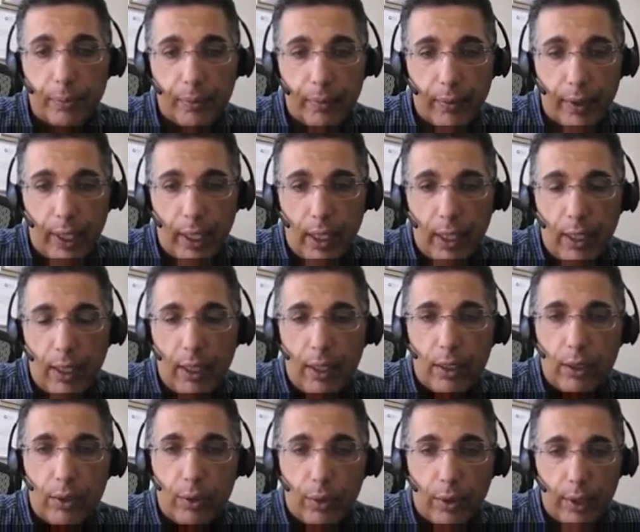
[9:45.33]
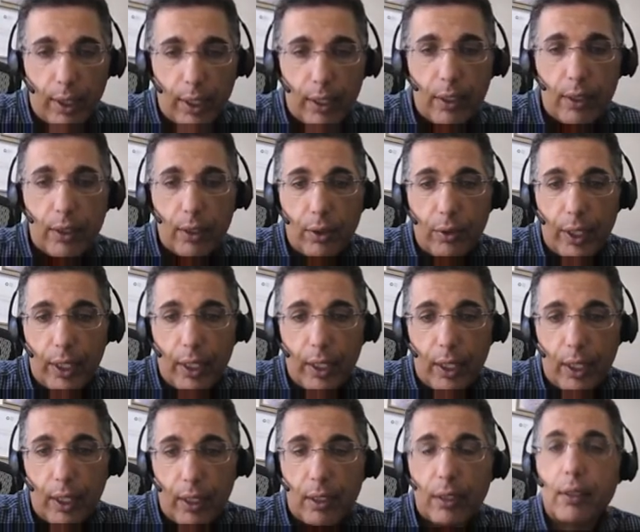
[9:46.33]
So this screen is
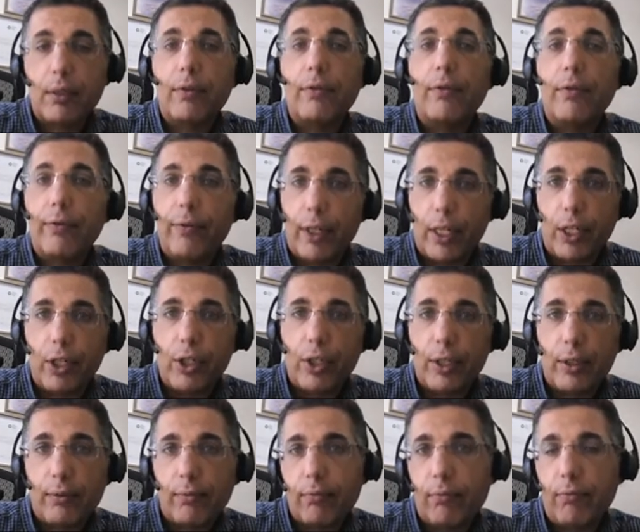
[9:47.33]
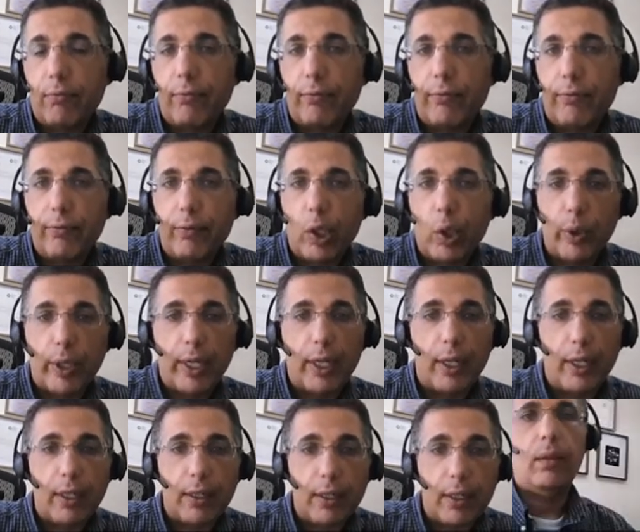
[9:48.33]
finished, quick and easy.
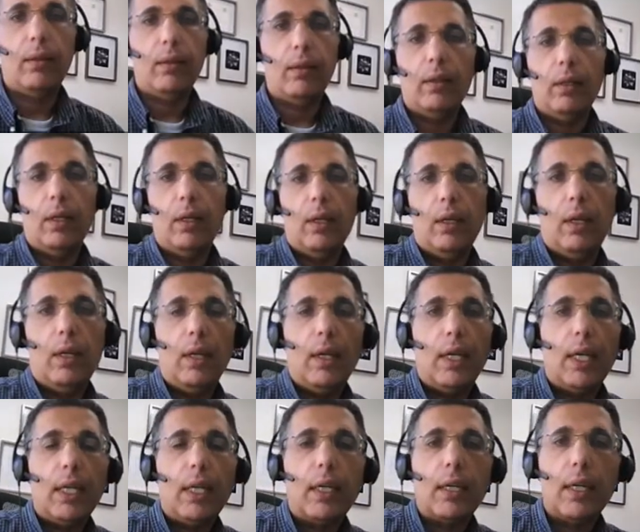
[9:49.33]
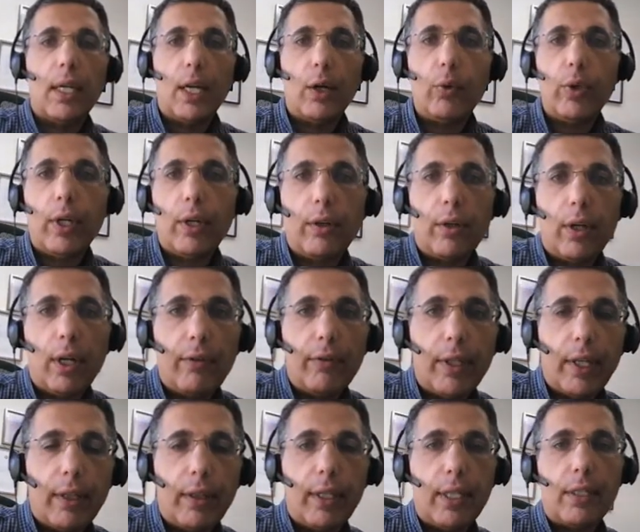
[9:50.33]
Now we arrived at this
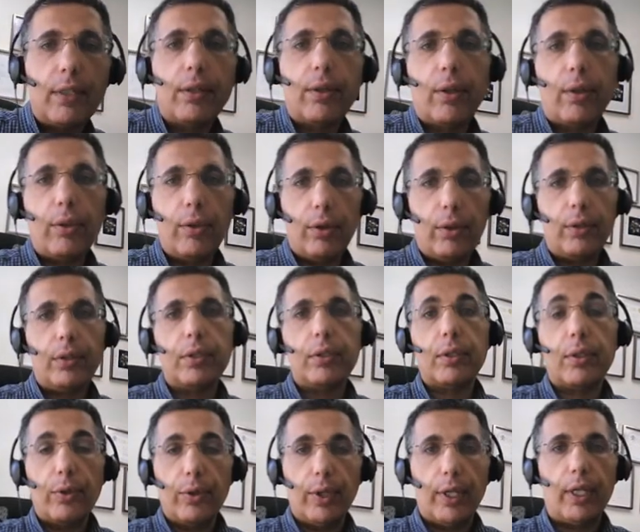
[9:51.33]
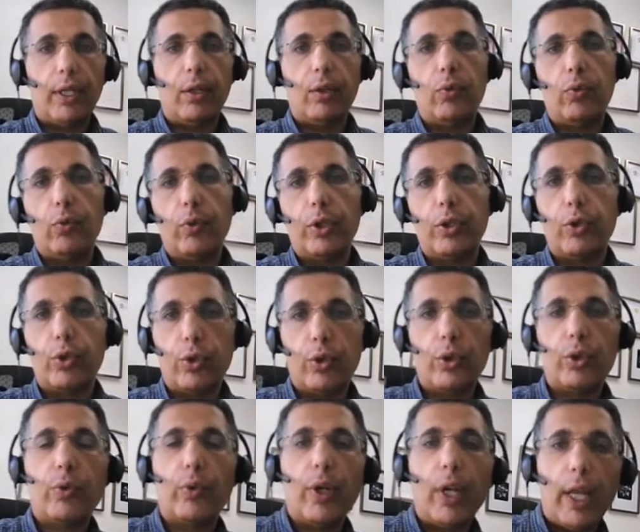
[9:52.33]
third screen where George will have to
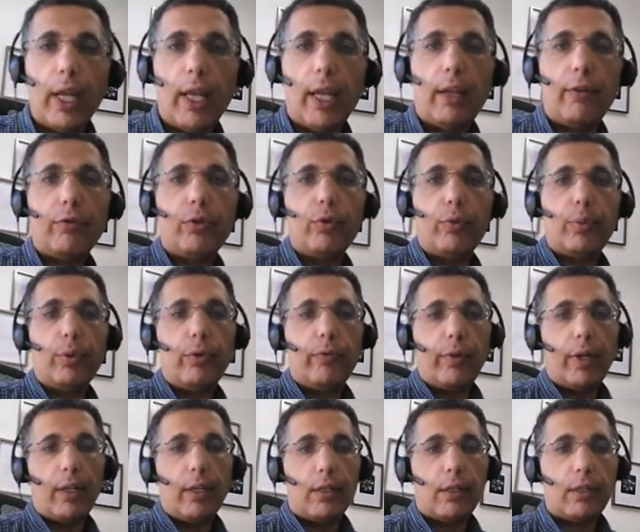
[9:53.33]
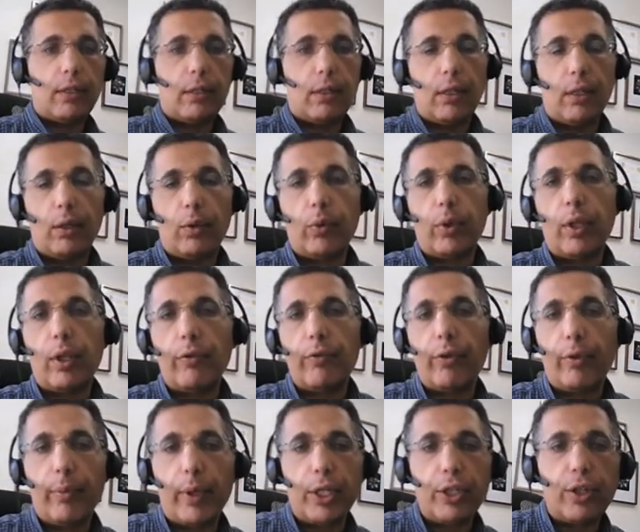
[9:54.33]
provide us with information about
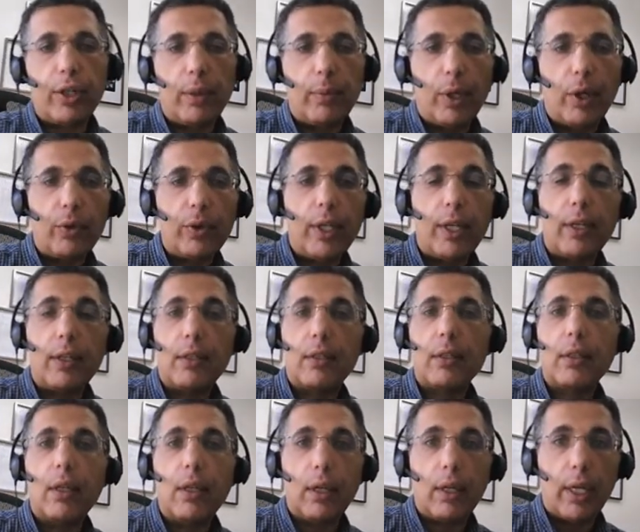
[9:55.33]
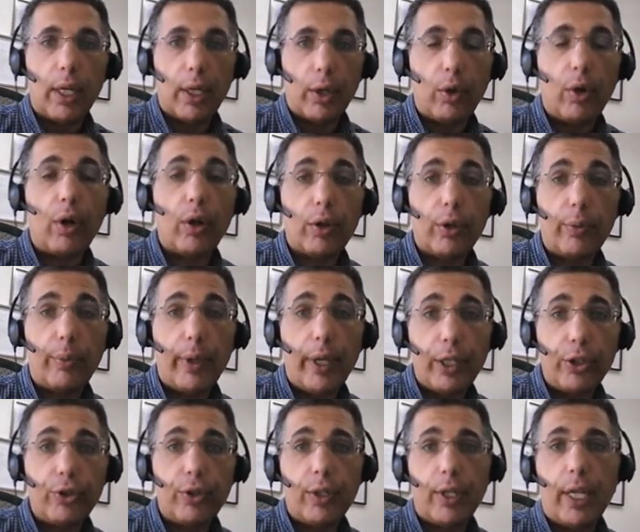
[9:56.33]
his occupation and
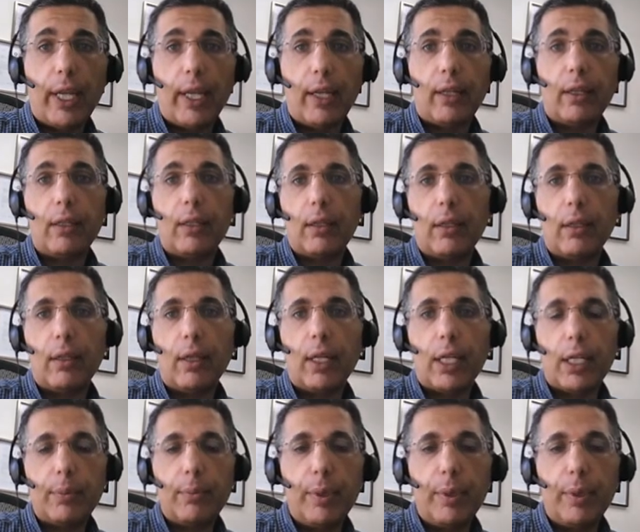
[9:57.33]
experience.